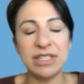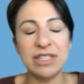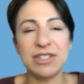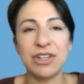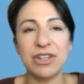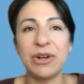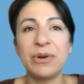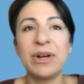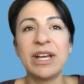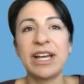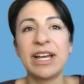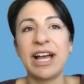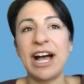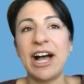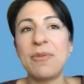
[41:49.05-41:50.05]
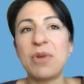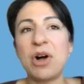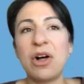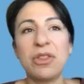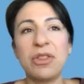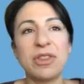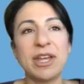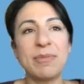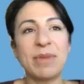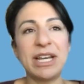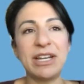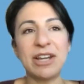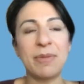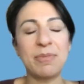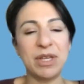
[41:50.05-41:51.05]
And so although that
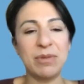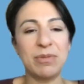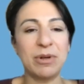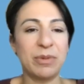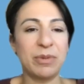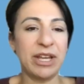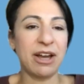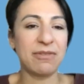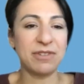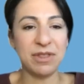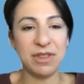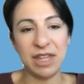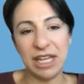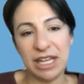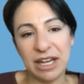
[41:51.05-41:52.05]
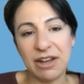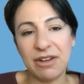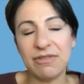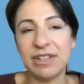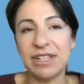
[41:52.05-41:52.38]
might not be what we often think of